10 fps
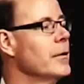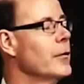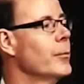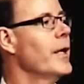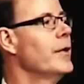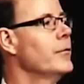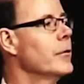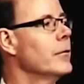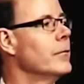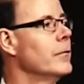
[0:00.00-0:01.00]
their
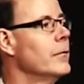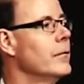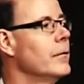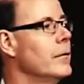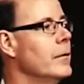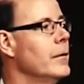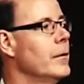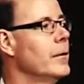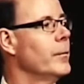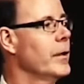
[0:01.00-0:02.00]
behavior
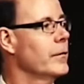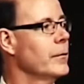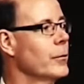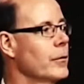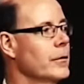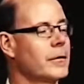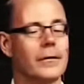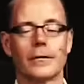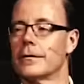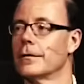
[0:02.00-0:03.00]
because they were
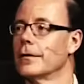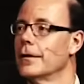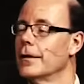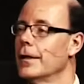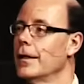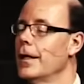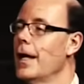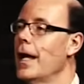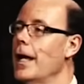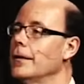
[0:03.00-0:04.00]
Christians.
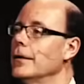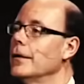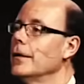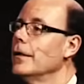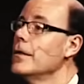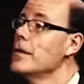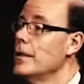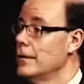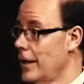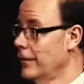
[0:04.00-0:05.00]
And
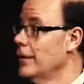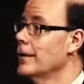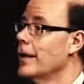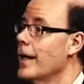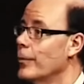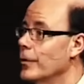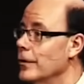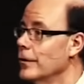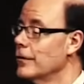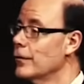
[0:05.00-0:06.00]
the next thing that happened
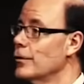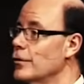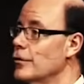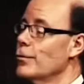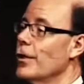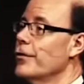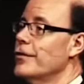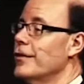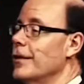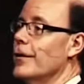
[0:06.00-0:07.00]
is the Christians were all
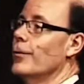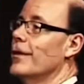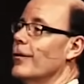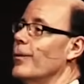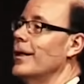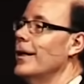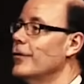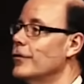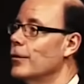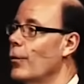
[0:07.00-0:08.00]
sitting there with everybody
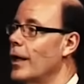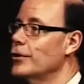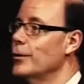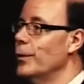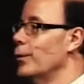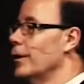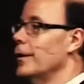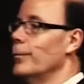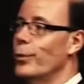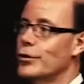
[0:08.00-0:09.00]
else and they're watching people
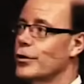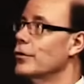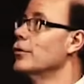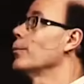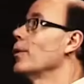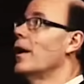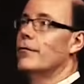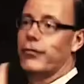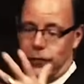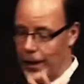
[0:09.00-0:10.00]
getting butchered and their
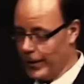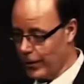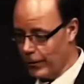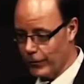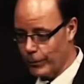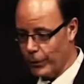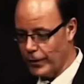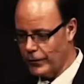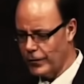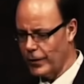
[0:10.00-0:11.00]
blood flying all over the
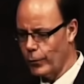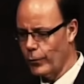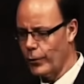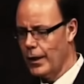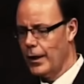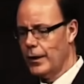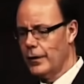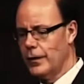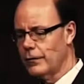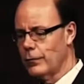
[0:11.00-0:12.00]
place. And they, were,
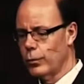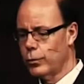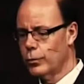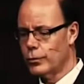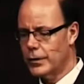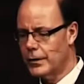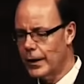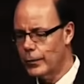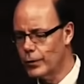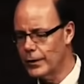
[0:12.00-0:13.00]
they said, Whoa, didn't
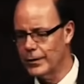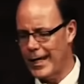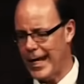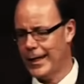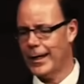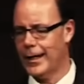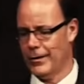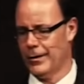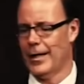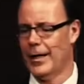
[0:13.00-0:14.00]
I read in Haggai
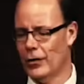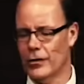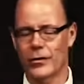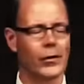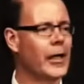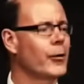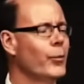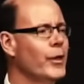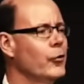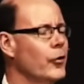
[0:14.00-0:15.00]
that God doesn't like
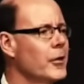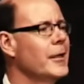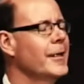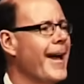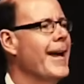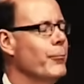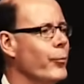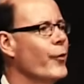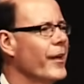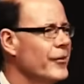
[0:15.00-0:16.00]
me looking
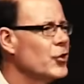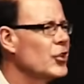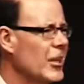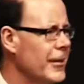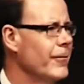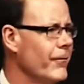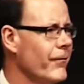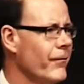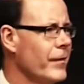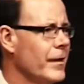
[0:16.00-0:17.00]
at bloodshed?
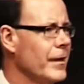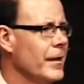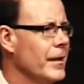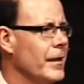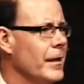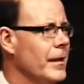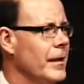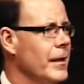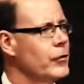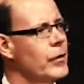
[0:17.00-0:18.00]

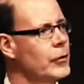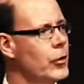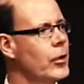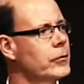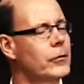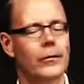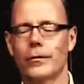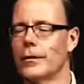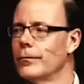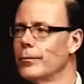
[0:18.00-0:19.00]
So they talked it
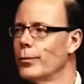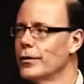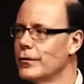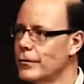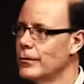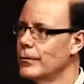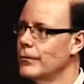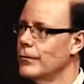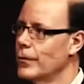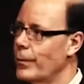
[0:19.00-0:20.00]
over, and pretty
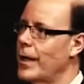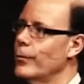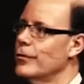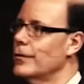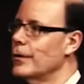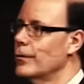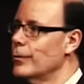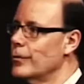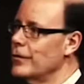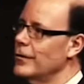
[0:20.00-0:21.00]
soon the Bible study
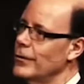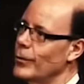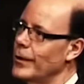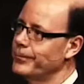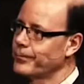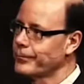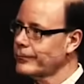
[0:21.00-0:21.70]
group said, You know what?